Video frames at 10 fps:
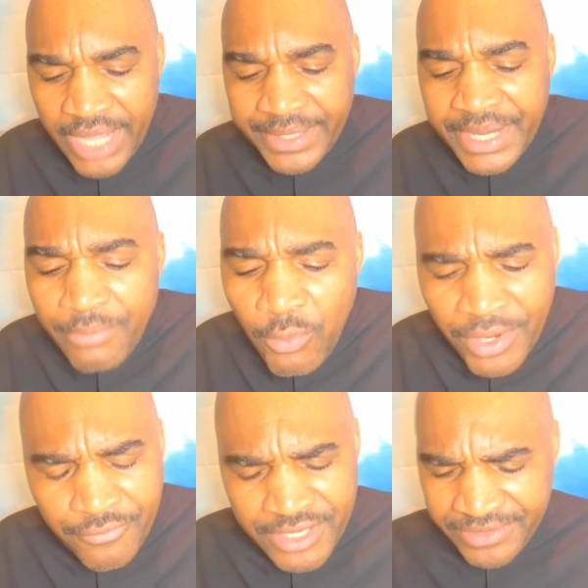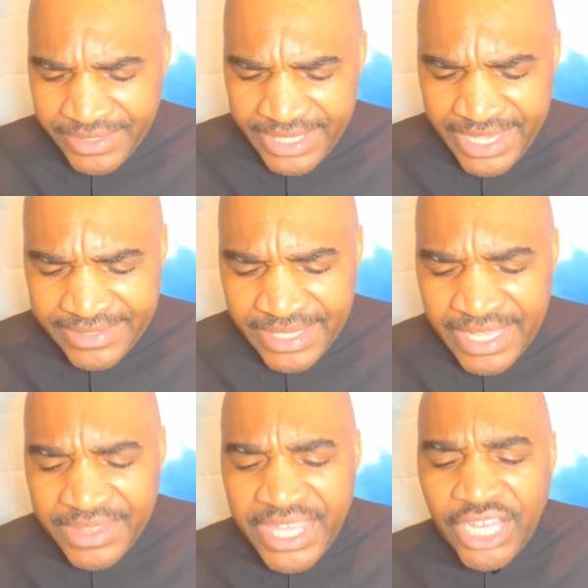The number one reason is
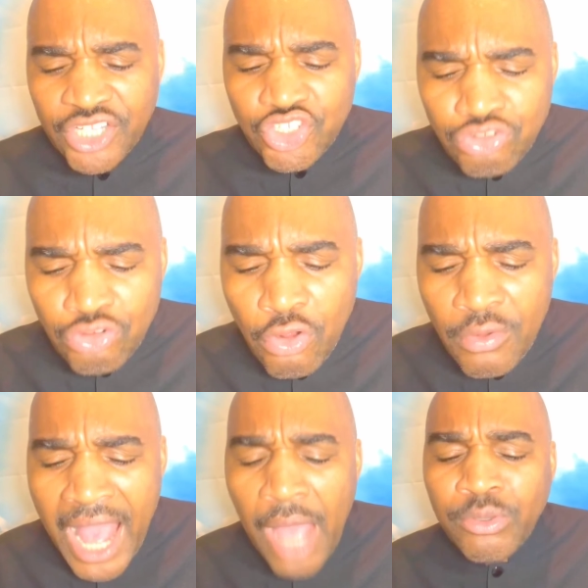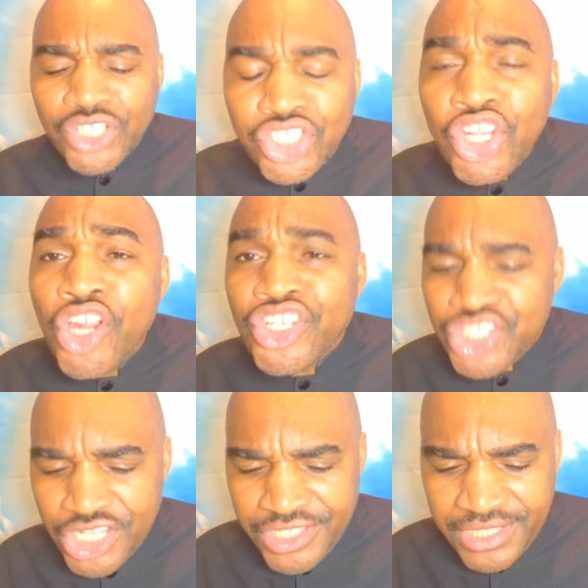they control our
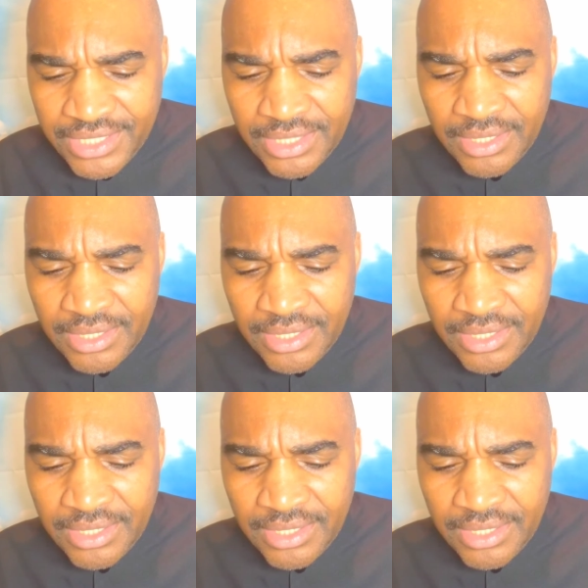churches,